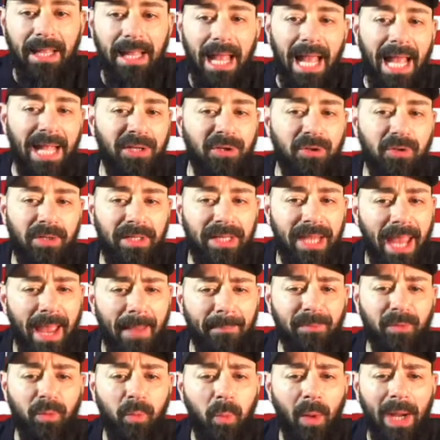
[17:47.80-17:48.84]
And you
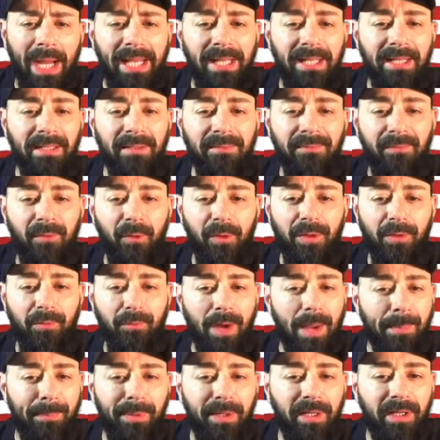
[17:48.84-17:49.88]
kept waiting for the
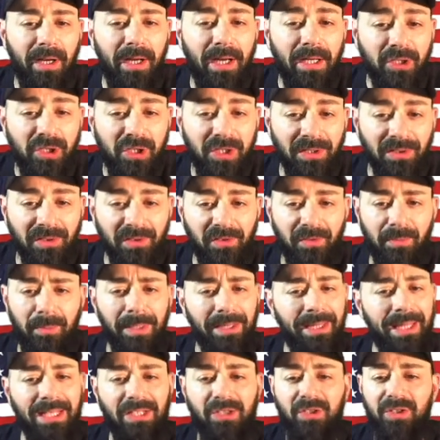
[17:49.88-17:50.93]
repercussions, but
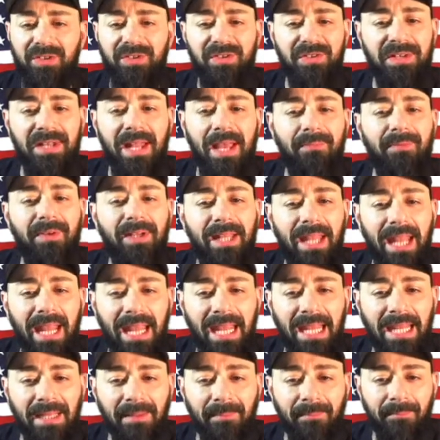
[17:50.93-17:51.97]
they just never
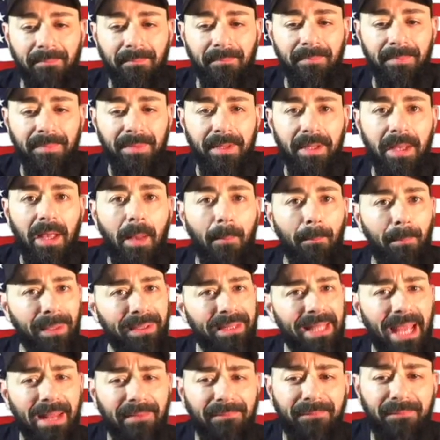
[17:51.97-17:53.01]
came. But
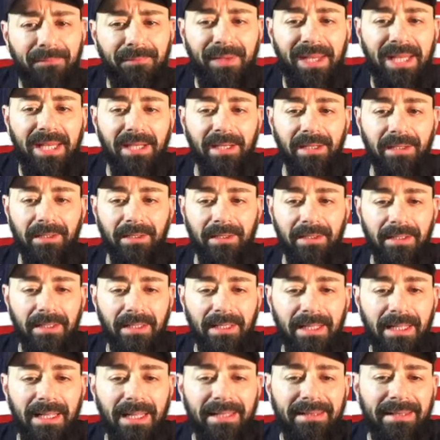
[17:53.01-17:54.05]
that fear,
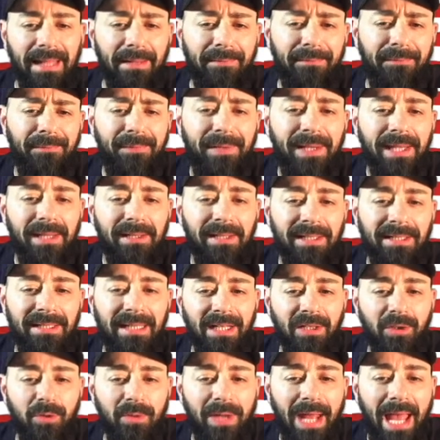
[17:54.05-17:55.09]
that feeling
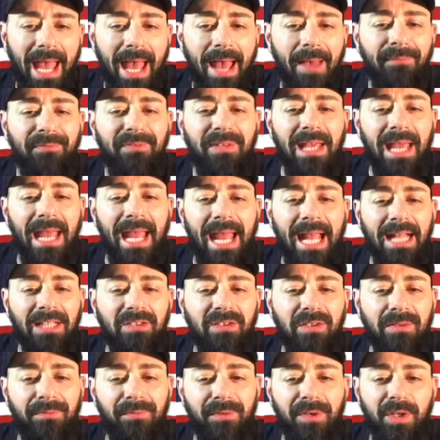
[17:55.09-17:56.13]
that you'd have to
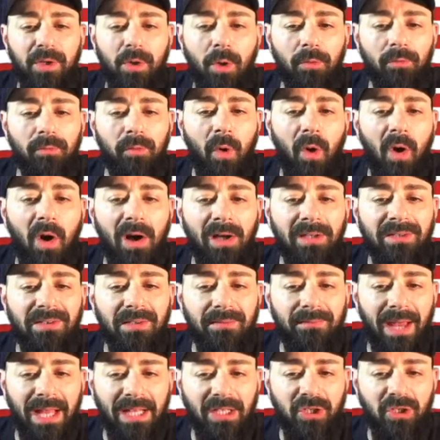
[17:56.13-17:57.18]
answer for your wrongs
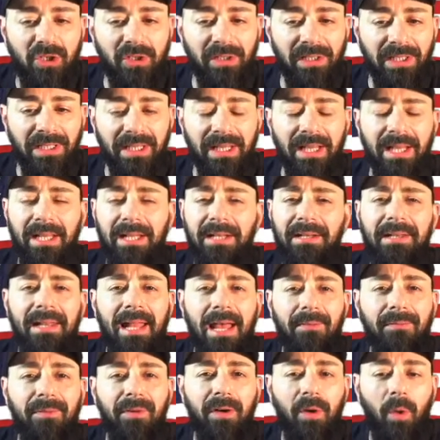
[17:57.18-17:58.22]
eventually,
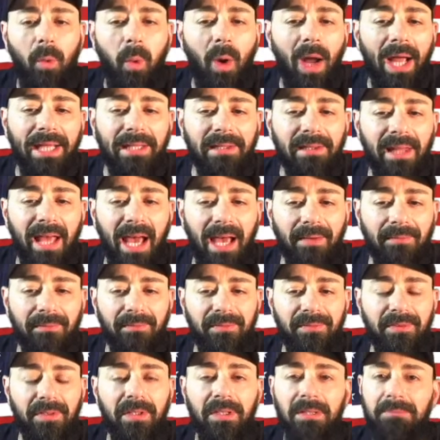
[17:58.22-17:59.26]
never quite
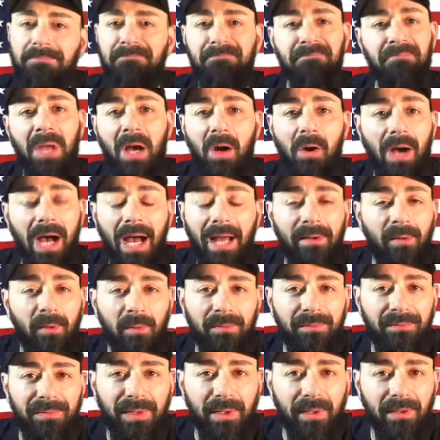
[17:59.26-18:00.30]
left. No, I
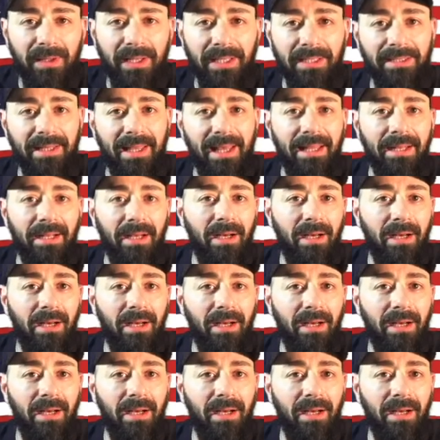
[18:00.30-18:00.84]
don't feel like that.